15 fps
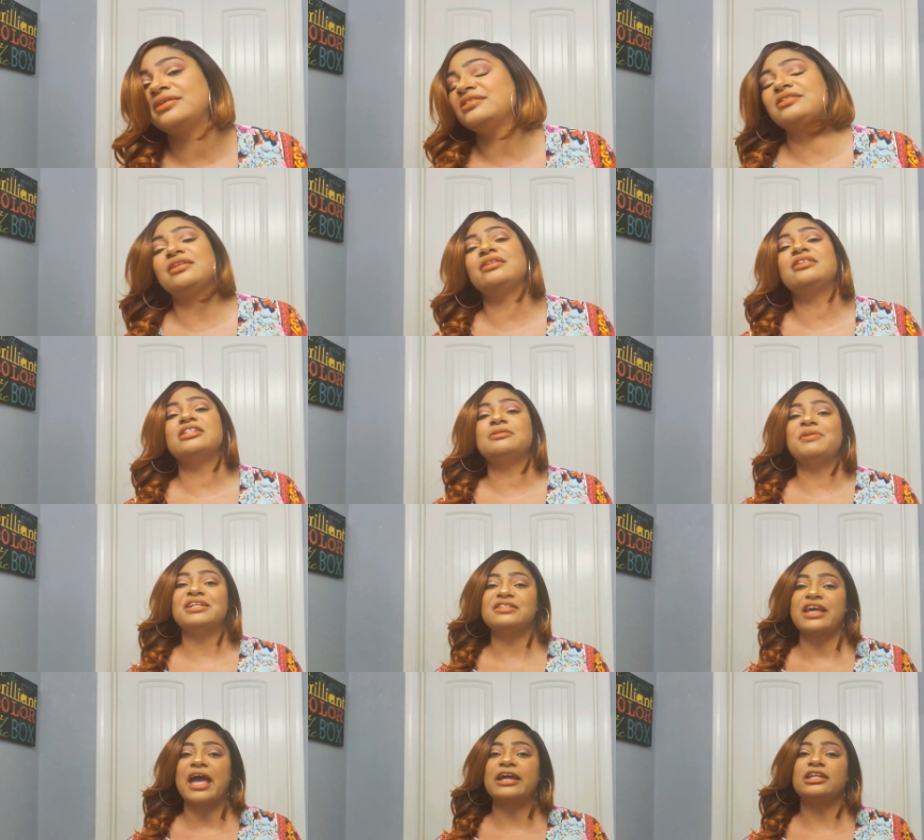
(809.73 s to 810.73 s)
It's nothing
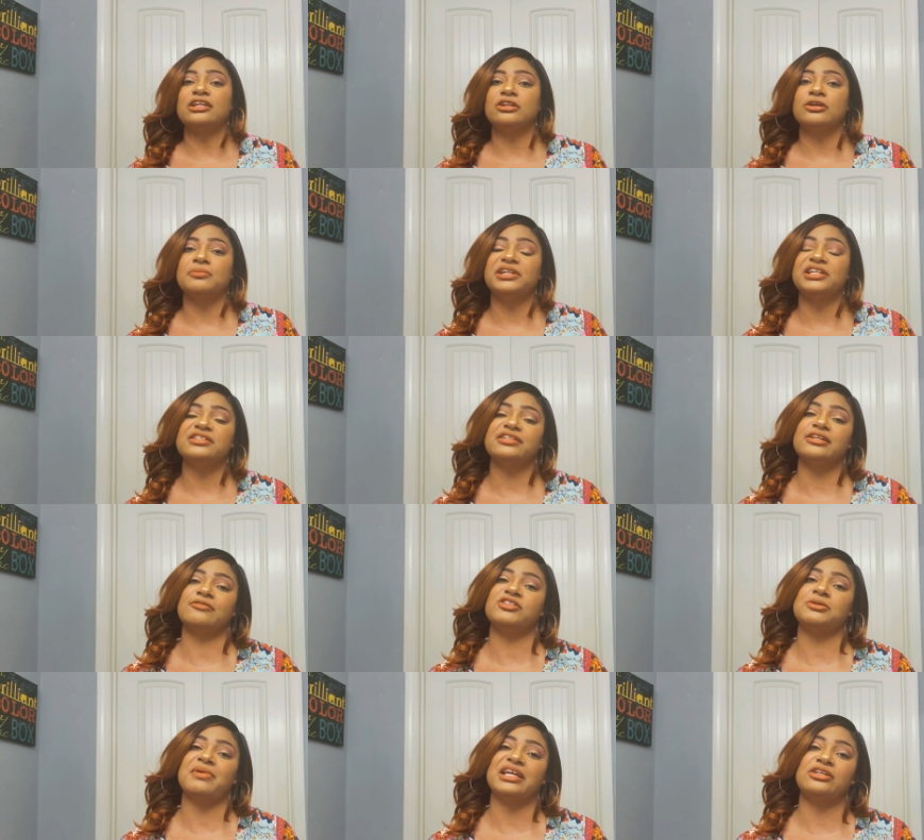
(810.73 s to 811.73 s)
spectacular, but it's
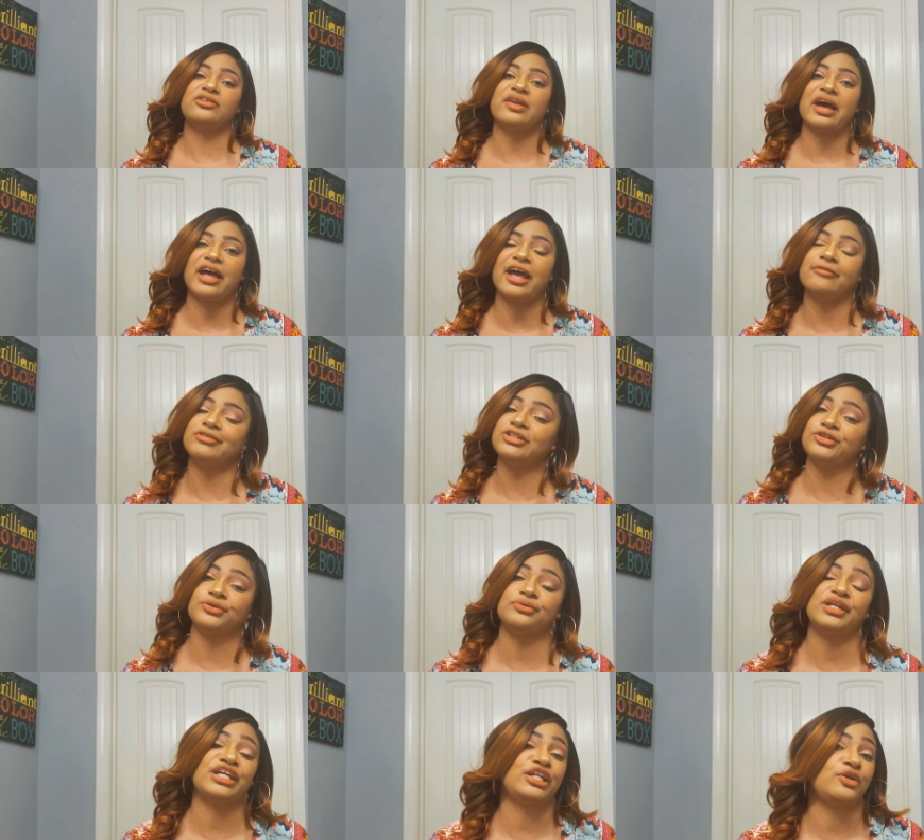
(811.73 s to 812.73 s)
enough to make you not have to
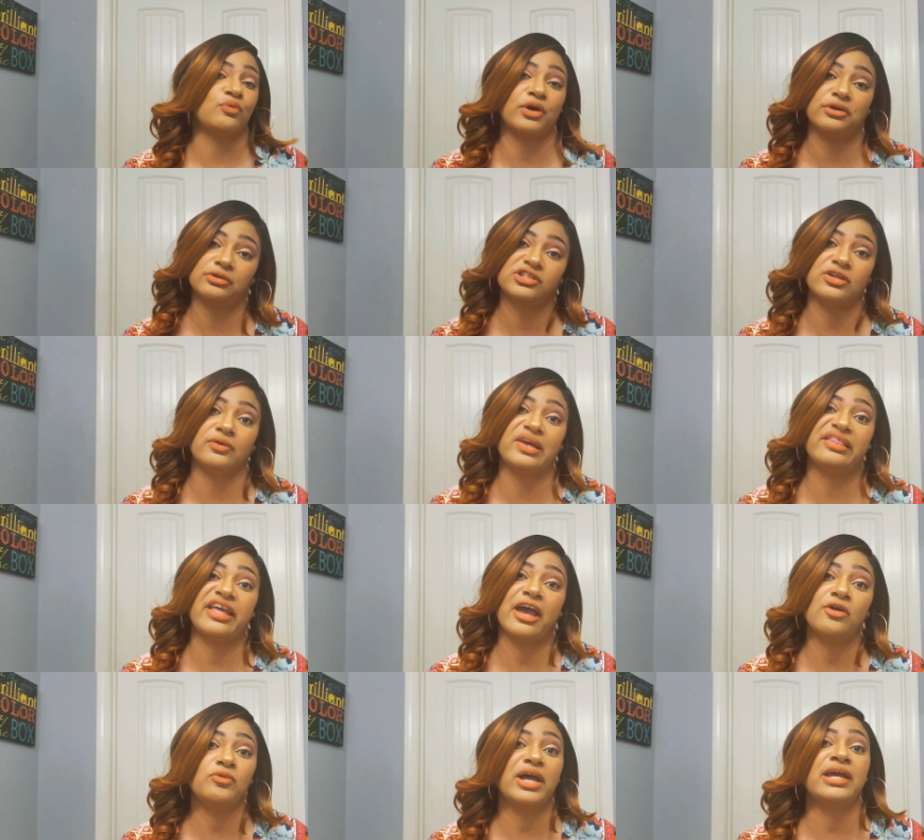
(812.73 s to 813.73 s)
do any work. So in
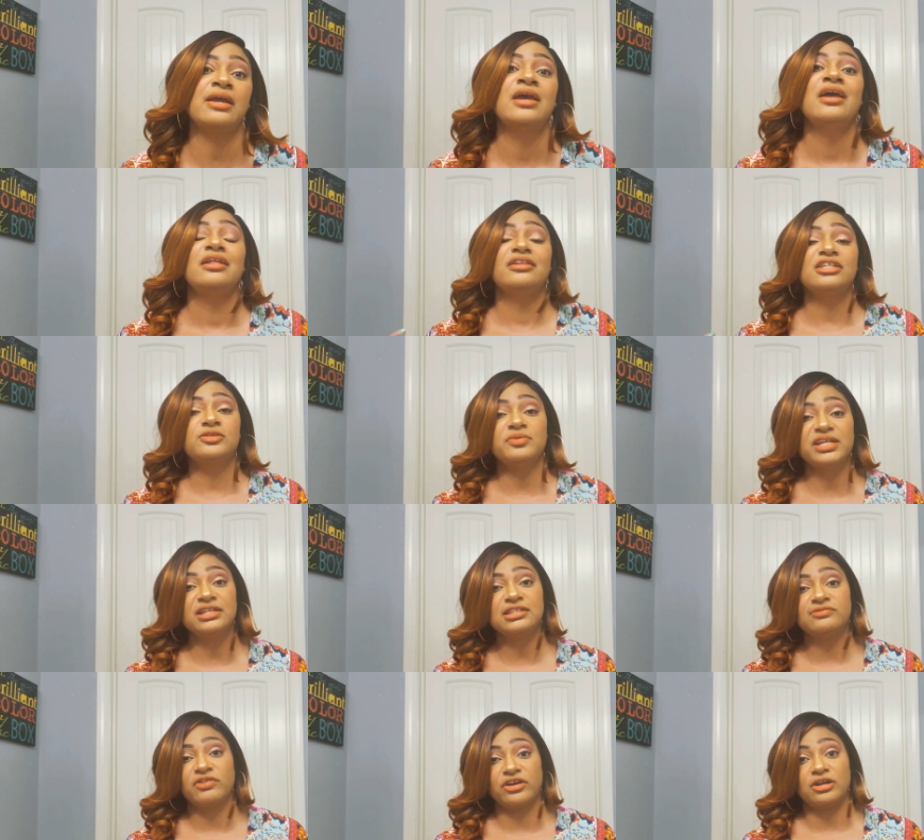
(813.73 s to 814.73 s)
that way, this wig
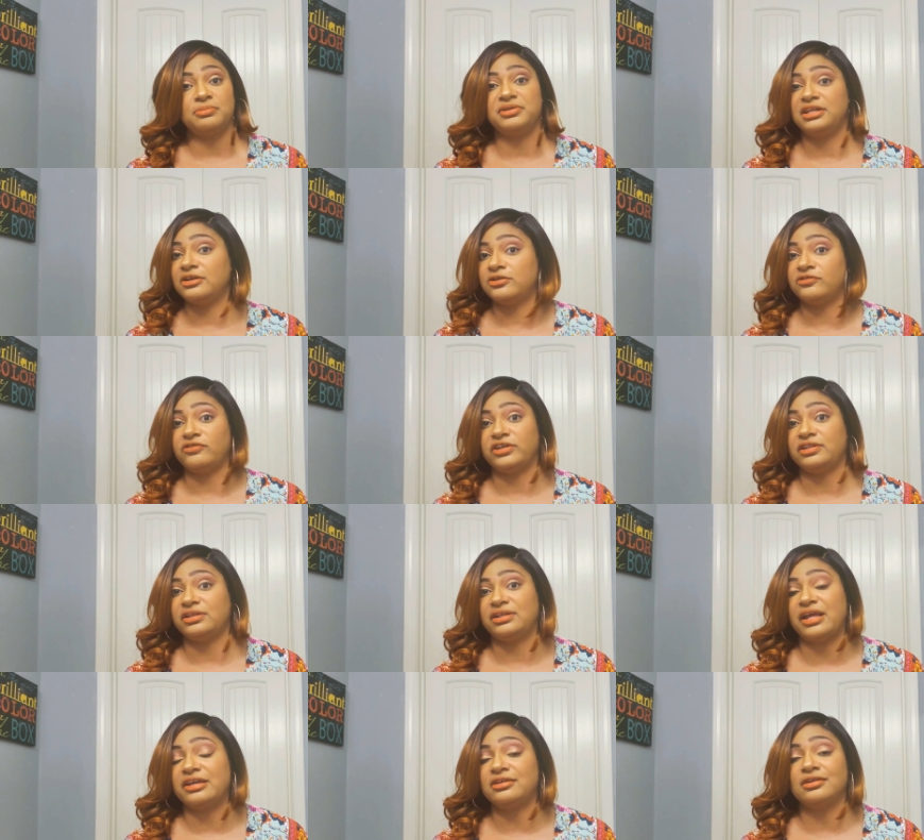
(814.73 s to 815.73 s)
is very beginner friendly.
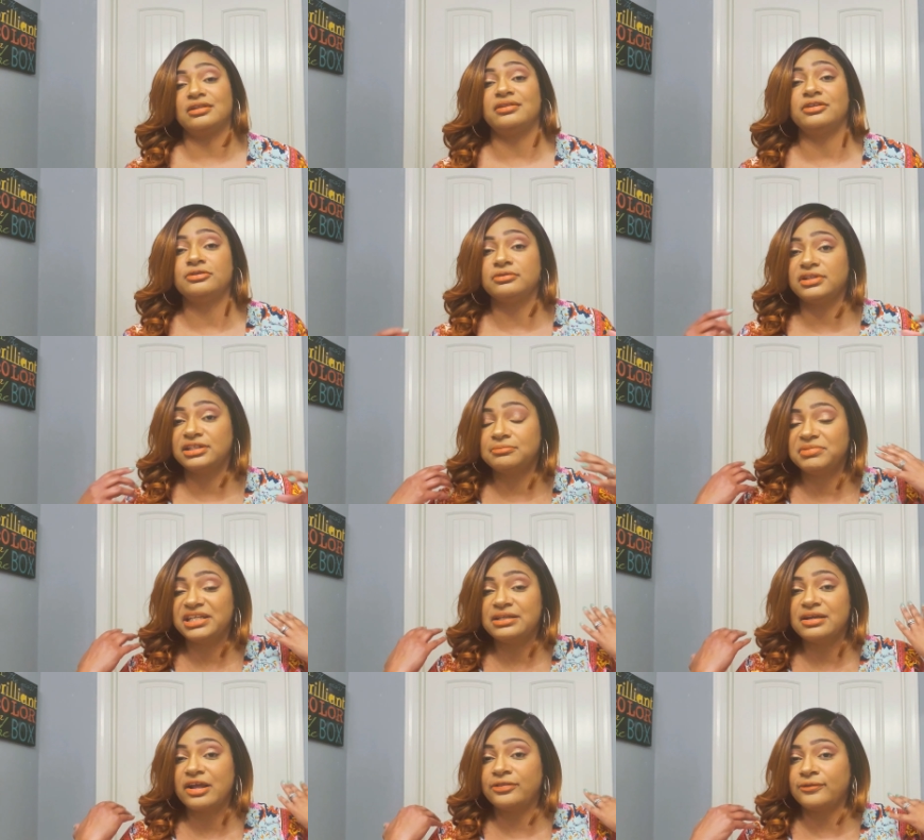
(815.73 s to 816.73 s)
Like it could literally
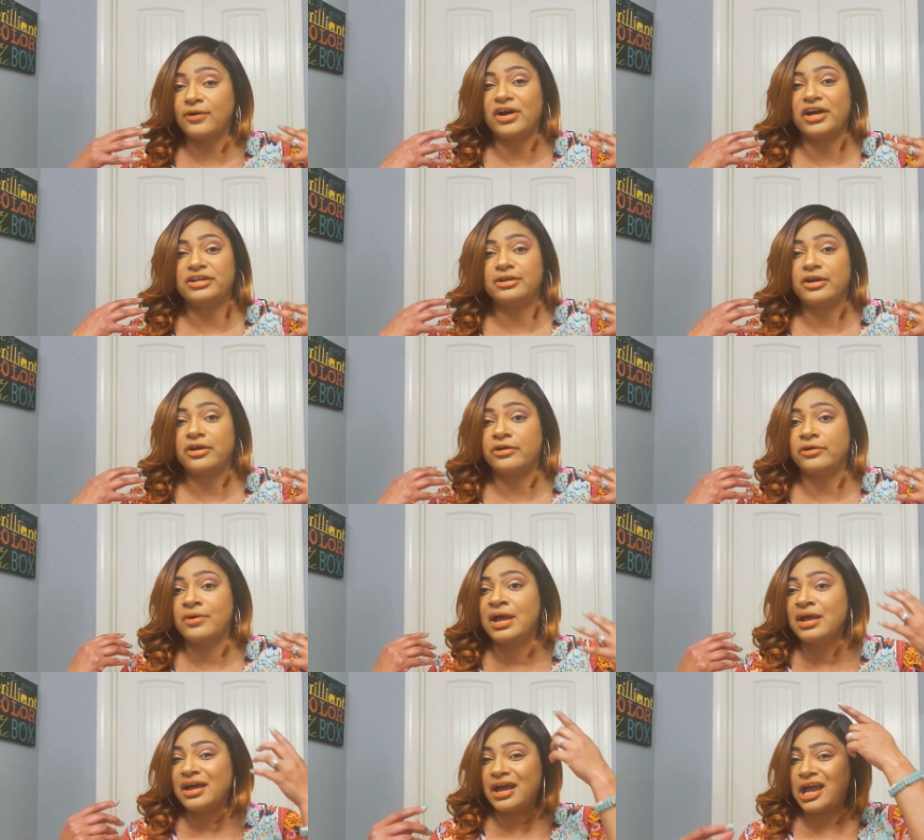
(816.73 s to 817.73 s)
be a throw on and go.
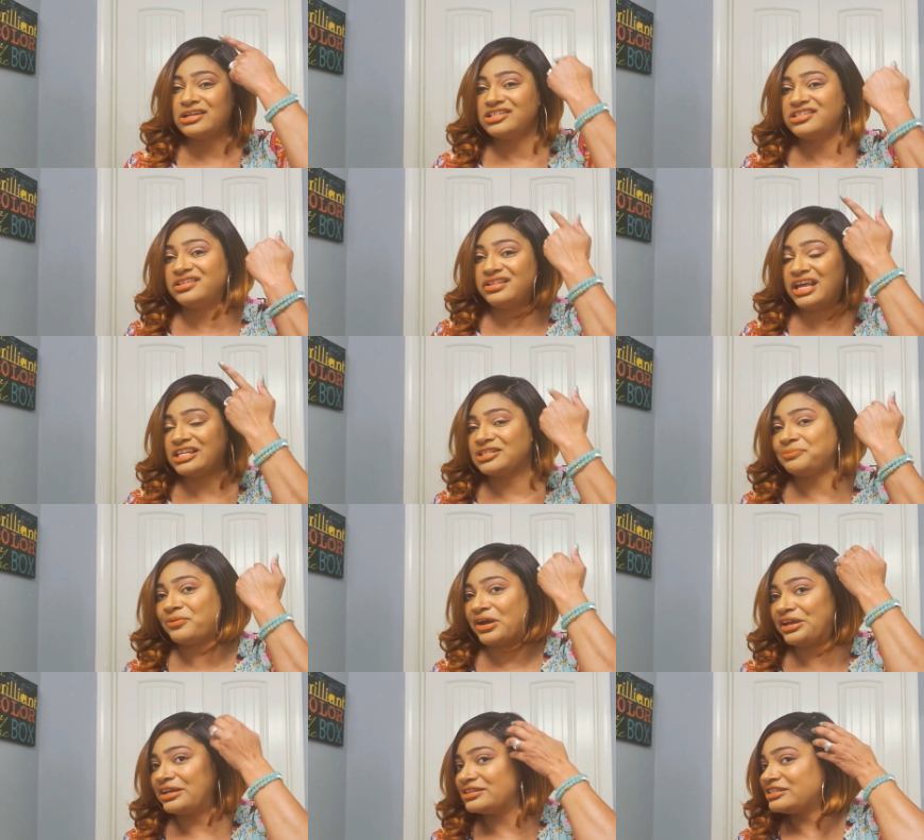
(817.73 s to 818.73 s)
I just did that
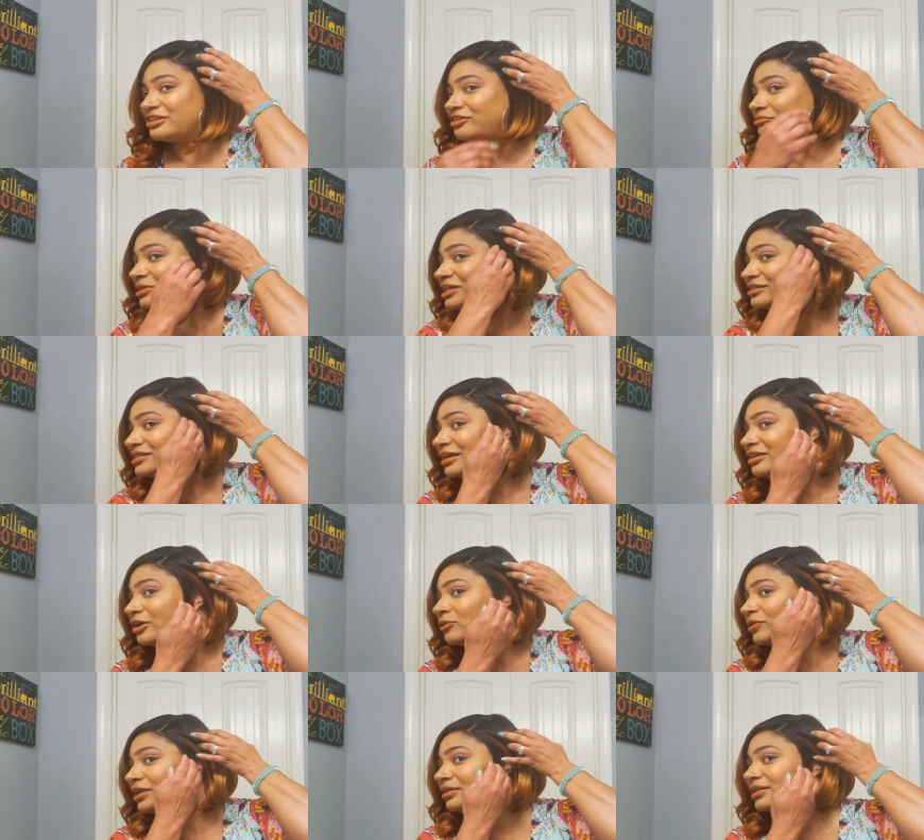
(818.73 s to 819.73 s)
spray and stuff because I
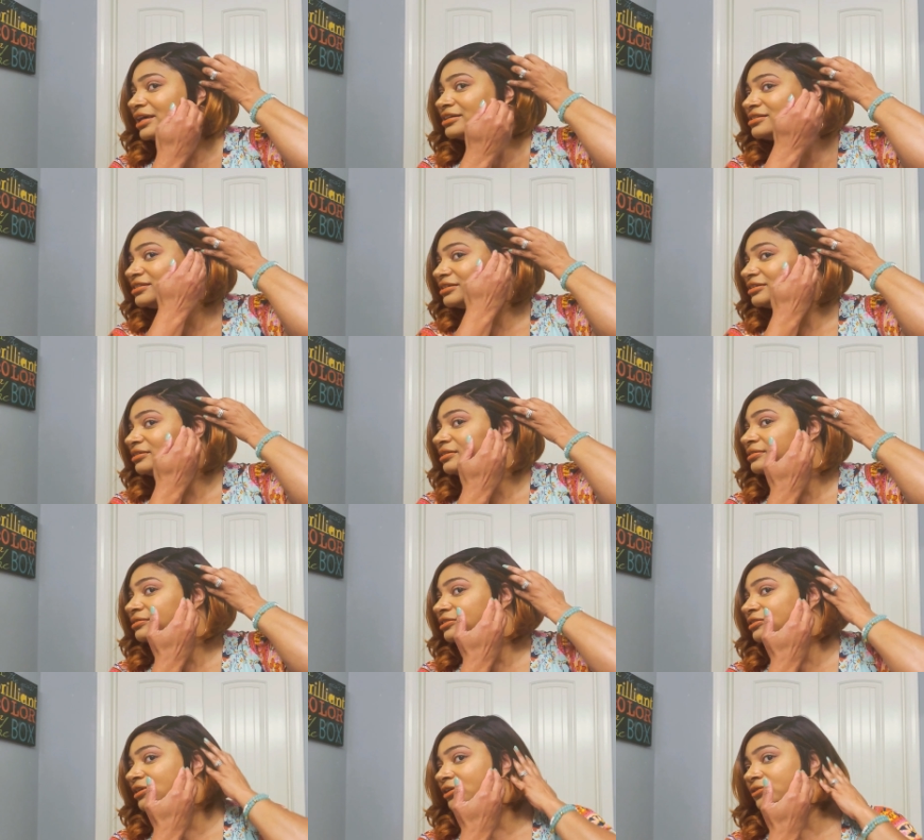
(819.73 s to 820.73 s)
know what I like to,
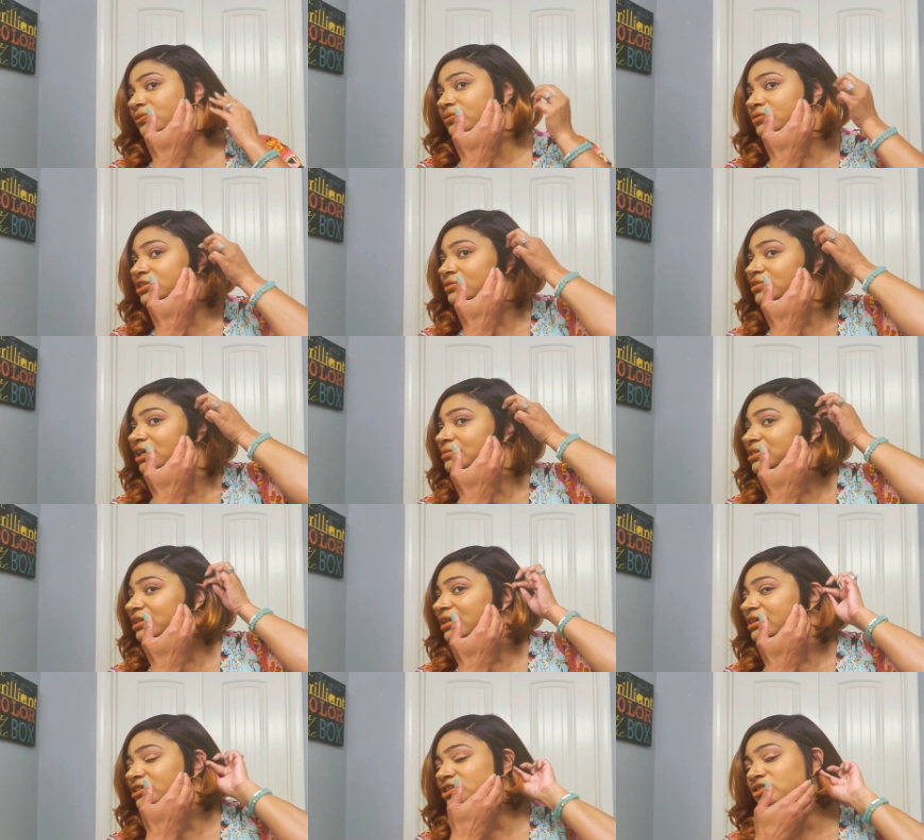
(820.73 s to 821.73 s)
you know, sometimes I
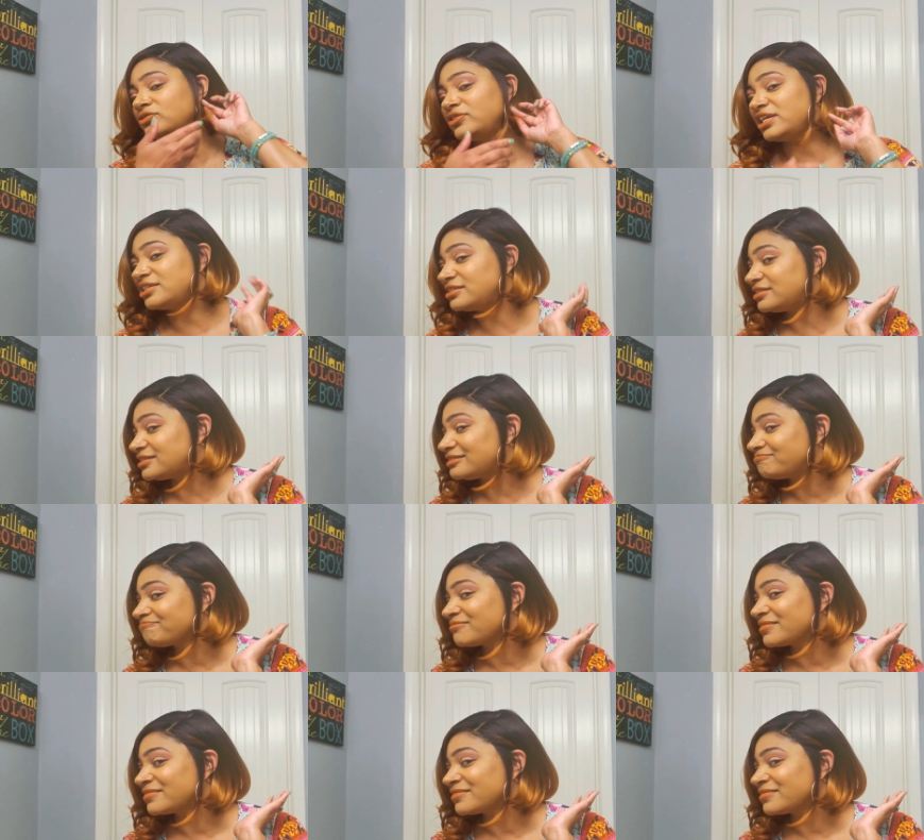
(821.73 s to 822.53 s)
like to do this.